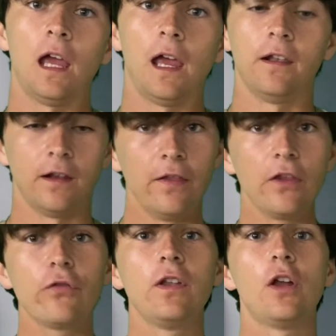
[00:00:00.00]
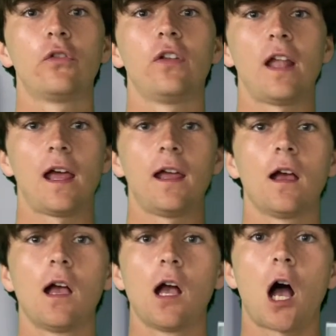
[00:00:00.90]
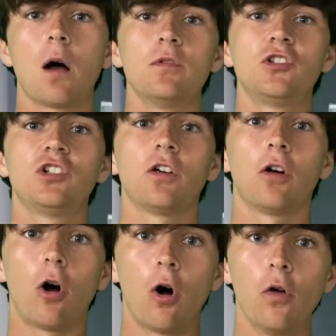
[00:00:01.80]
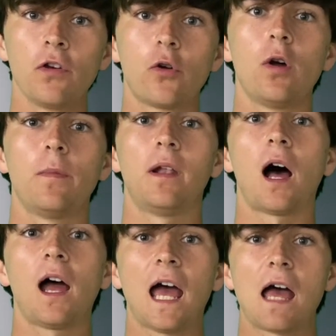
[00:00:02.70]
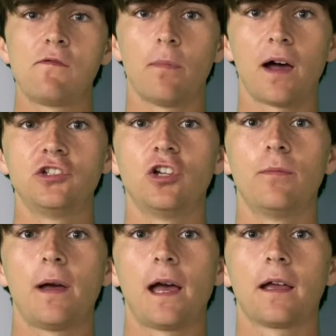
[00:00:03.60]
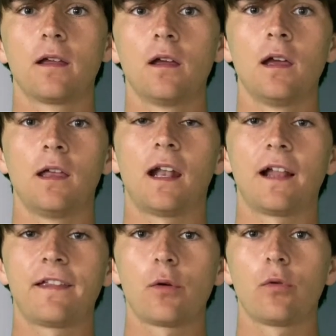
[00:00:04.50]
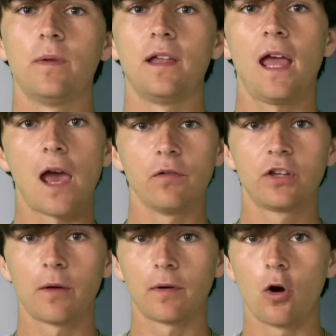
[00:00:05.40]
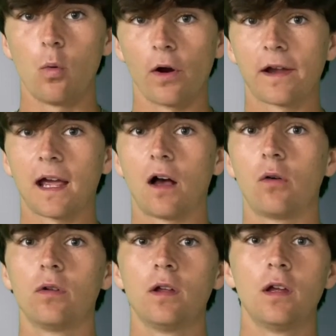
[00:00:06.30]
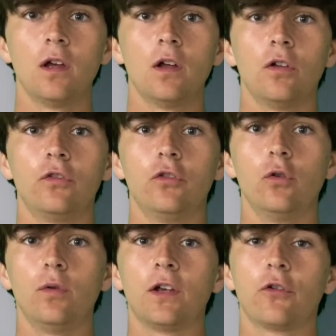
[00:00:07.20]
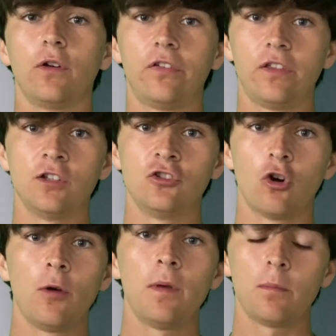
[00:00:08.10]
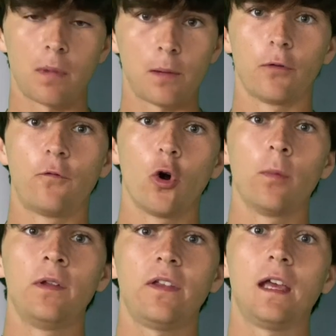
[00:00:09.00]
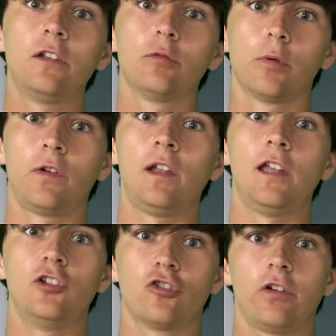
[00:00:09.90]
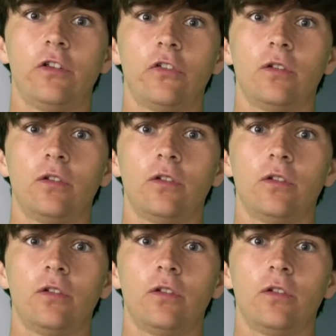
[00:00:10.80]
And in this video today, I'm going to share all the equipment I have in my gym bag that I take with me every time I go work out to increase the enjoyment, my performance, and to prevent injuries.